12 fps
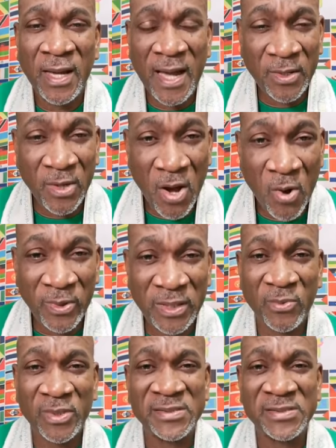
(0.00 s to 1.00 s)
and how
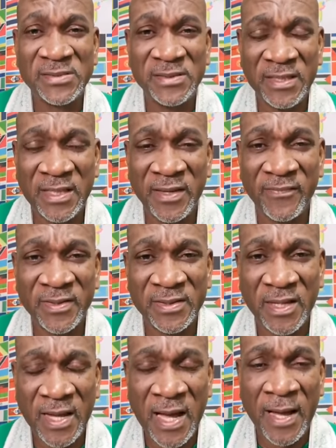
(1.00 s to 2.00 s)
he was
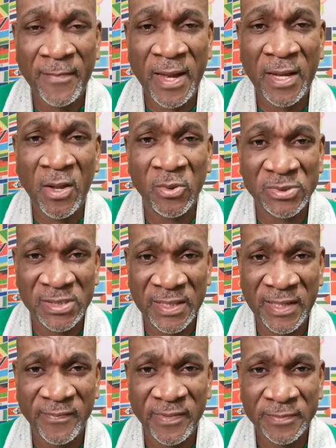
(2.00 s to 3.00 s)
given um, allowed to
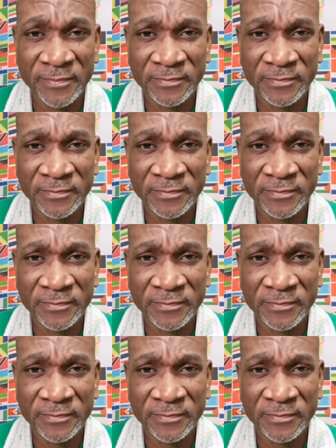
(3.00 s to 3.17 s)
live.